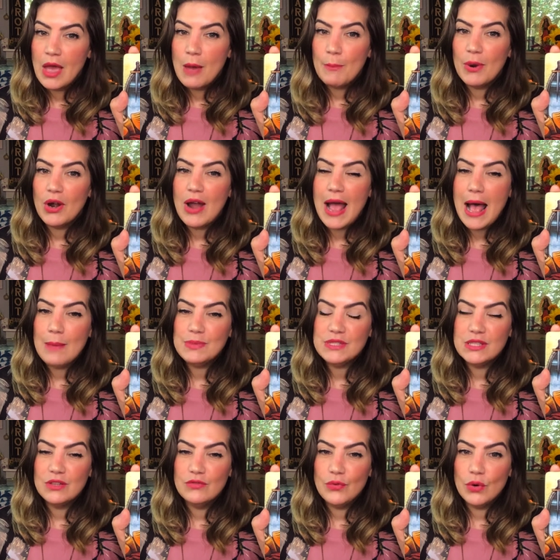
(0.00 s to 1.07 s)
Perhaps
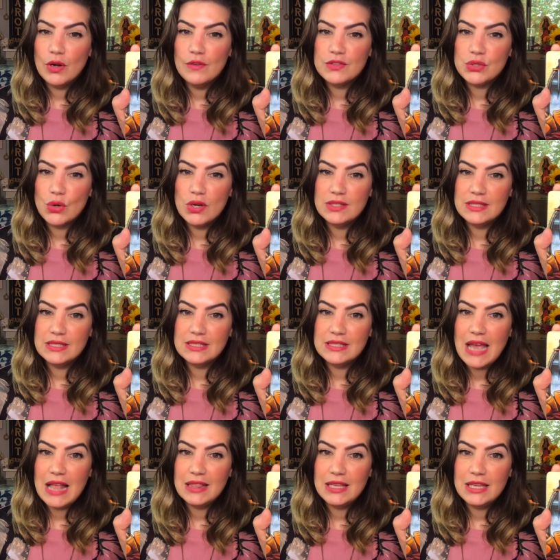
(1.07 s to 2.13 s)
the Four of Swords is
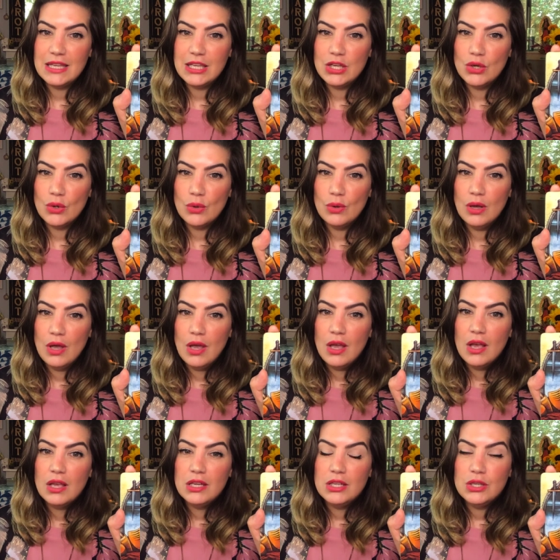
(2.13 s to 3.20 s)
telling you
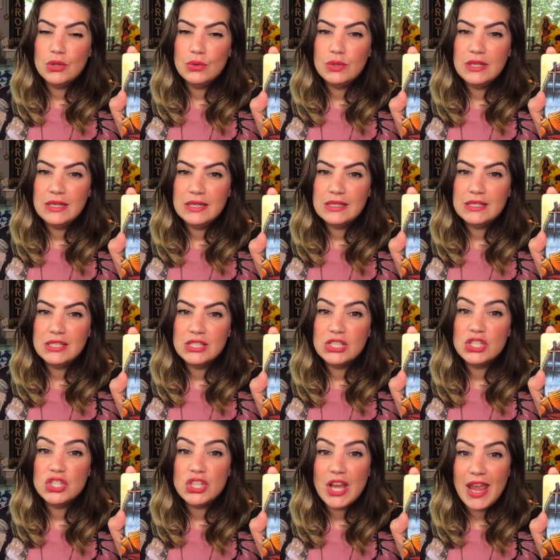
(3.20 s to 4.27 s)
you need to
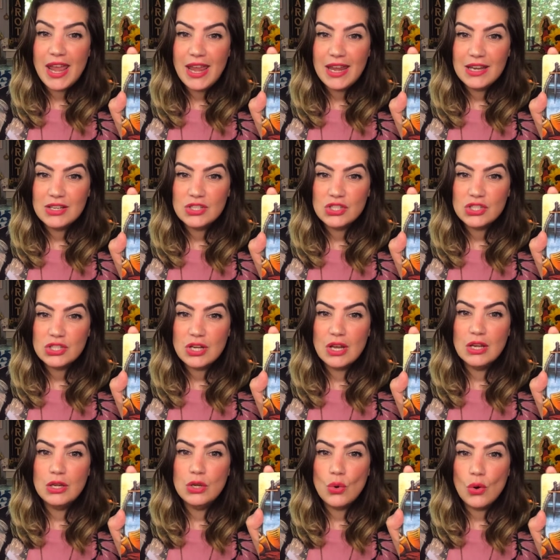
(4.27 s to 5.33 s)
change
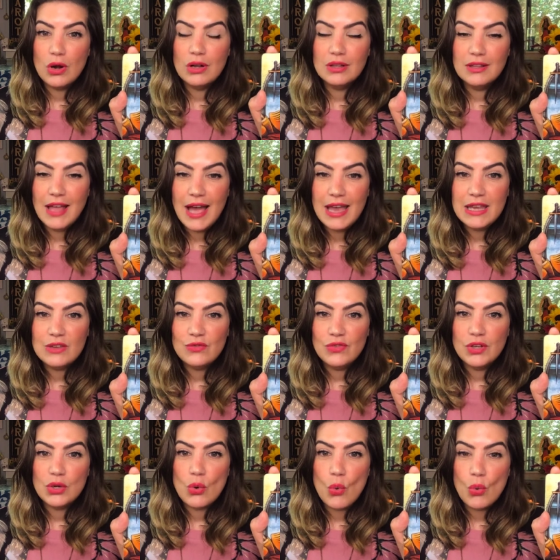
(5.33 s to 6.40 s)
your life
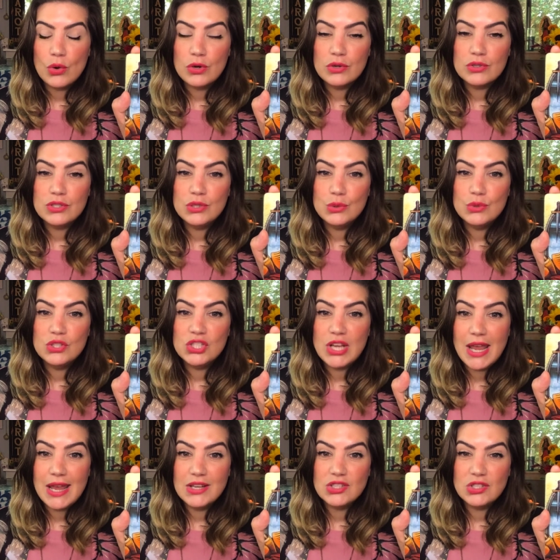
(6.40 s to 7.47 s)
in order to
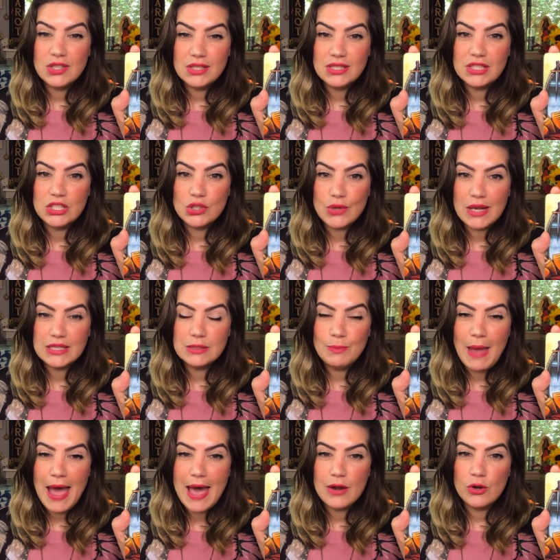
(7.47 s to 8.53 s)
change this stress
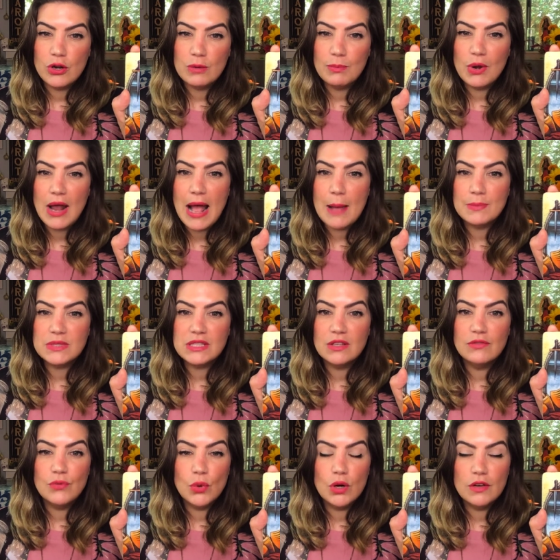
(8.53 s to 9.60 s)
pattern. Perhaps the
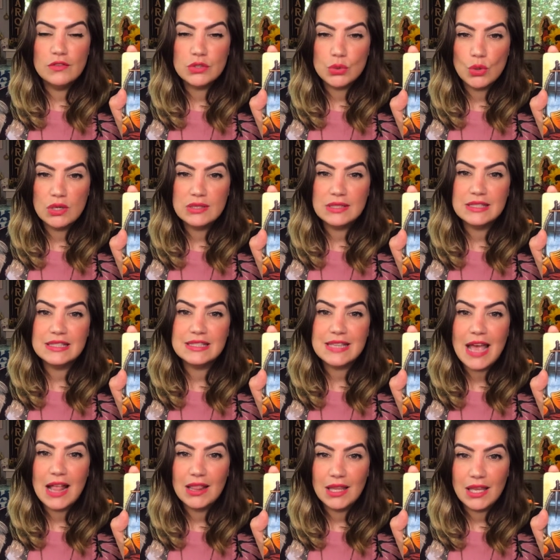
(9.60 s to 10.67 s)
Four of Swords is
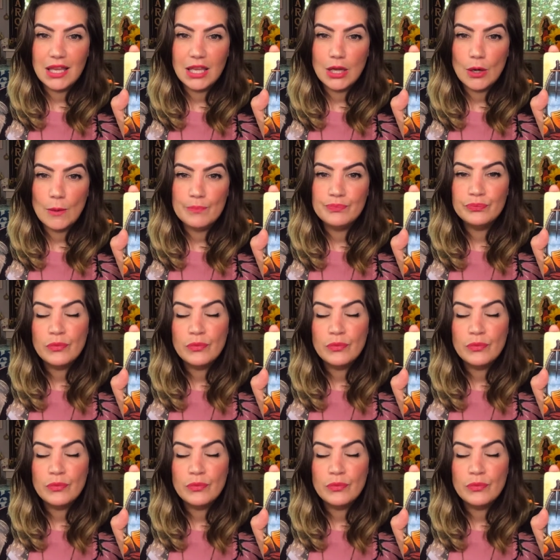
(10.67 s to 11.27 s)
telling you